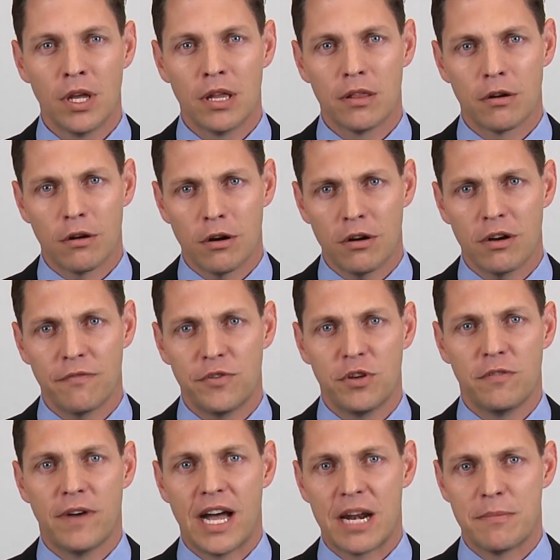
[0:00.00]
There are a few
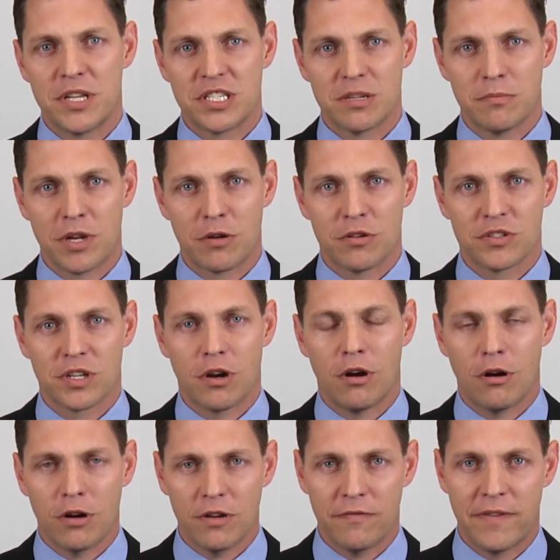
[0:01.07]
vitamins and minerals that
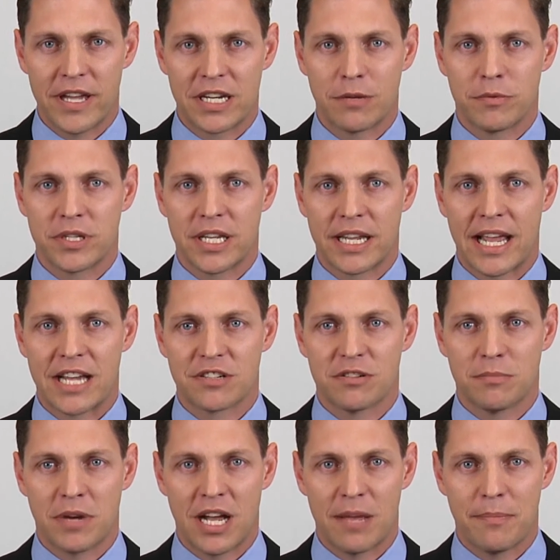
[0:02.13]
are affected with the
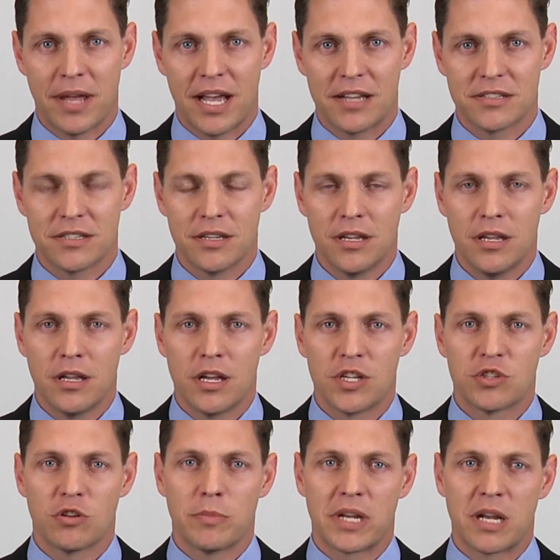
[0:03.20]
gastric bypass, and
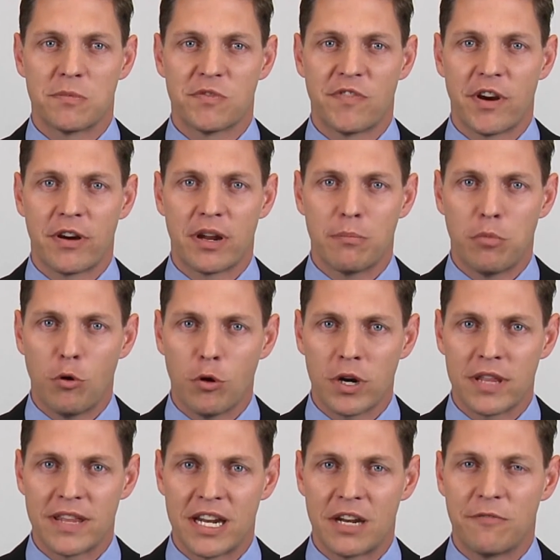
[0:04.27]
so it becomes very
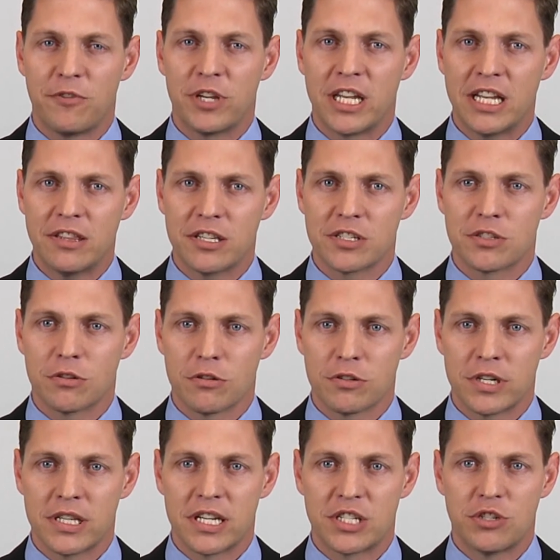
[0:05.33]
important that if you get this
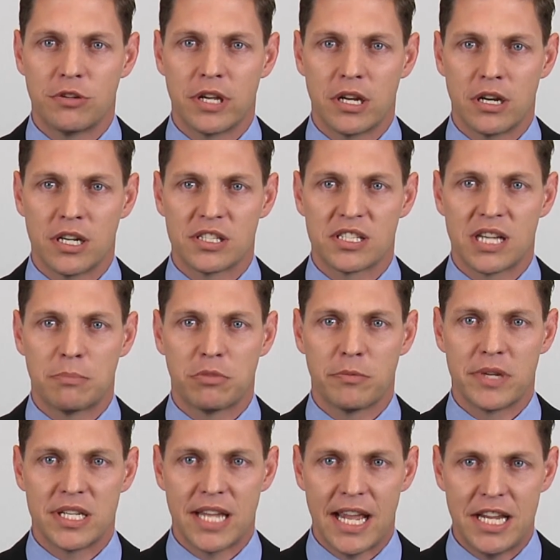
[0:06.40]
surgery that you get on
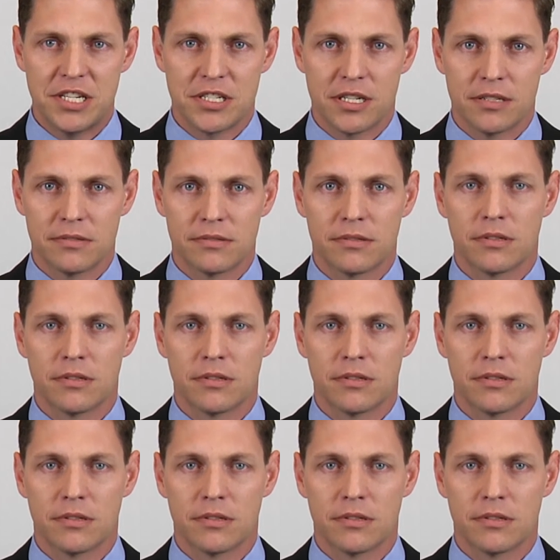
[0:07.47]
supplementation.